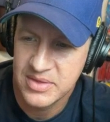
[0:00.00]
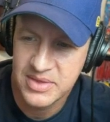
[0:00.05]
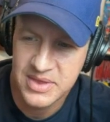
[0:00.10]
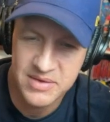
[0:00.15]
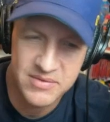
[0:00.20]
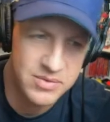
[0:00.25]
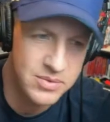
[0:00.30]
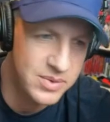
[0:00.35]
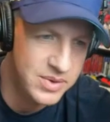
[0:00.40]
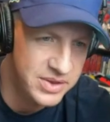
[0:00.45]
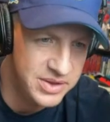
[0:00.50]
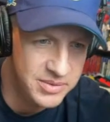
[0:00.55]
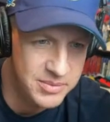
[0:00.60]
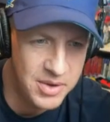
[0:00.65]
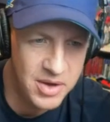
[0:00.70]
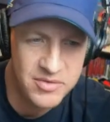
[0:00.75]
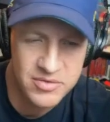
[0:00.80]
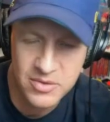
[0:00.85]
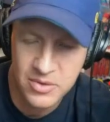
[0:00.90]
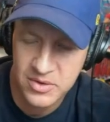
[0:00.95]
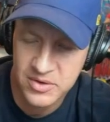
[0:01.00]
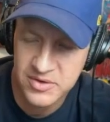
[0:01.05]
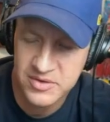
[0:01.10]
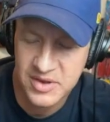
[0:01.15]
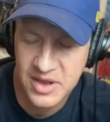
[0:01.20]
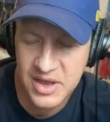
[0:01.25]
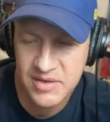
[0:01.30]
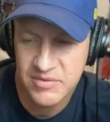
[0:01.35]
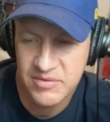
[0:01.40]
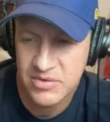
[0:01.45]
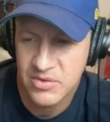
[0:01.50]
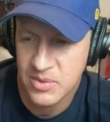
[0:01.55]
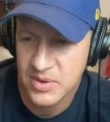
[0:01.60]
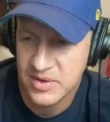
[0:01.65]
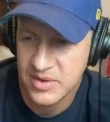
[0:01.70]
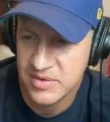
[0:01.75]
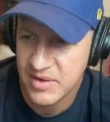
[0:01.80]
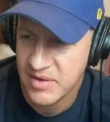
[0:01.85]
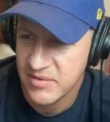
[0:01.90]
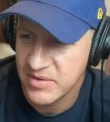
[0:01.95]
Devin William, of course, saves
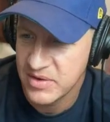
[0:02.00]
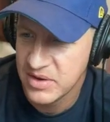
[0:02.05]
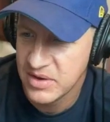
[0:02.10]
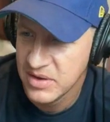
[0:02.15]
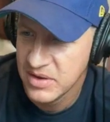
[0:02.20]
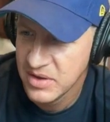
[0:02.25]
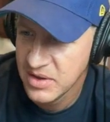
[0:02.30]
27.